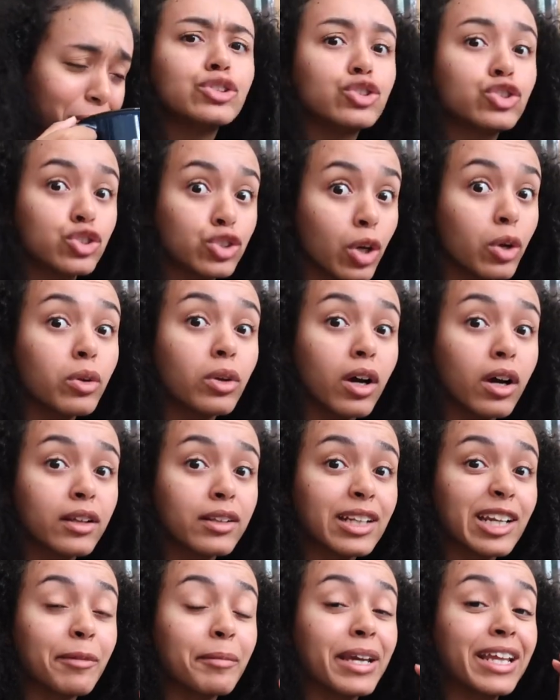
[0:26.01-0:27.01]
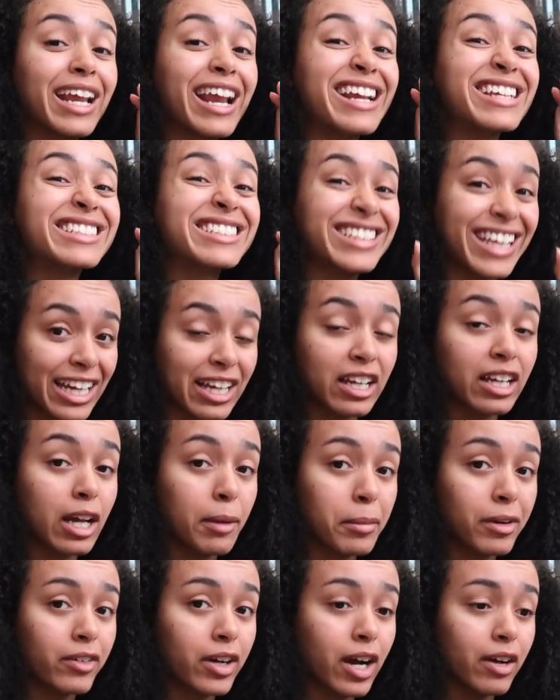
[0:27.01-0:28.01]
So long that I made a second
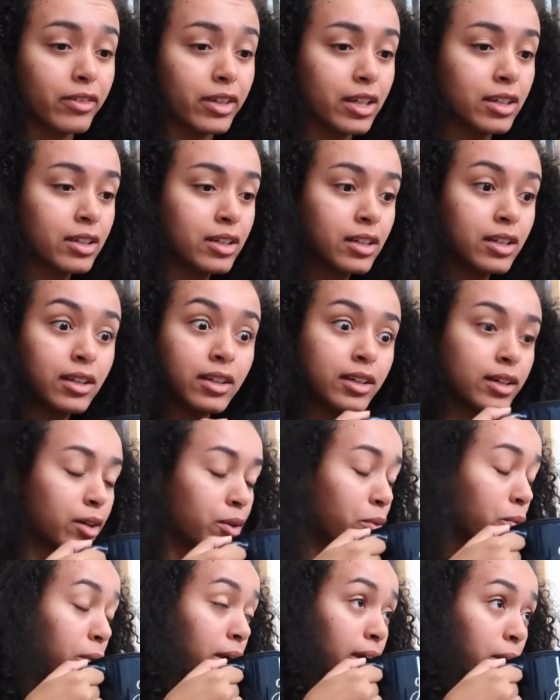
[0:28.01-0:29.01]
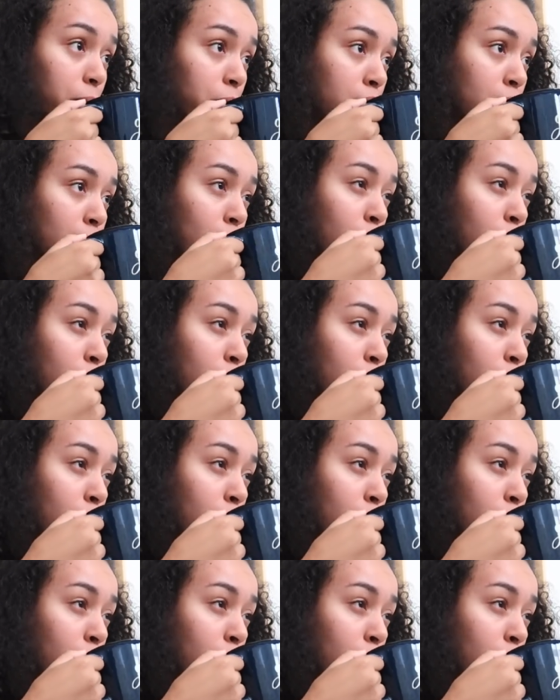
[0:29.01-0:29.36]
cup of coffee. Wow.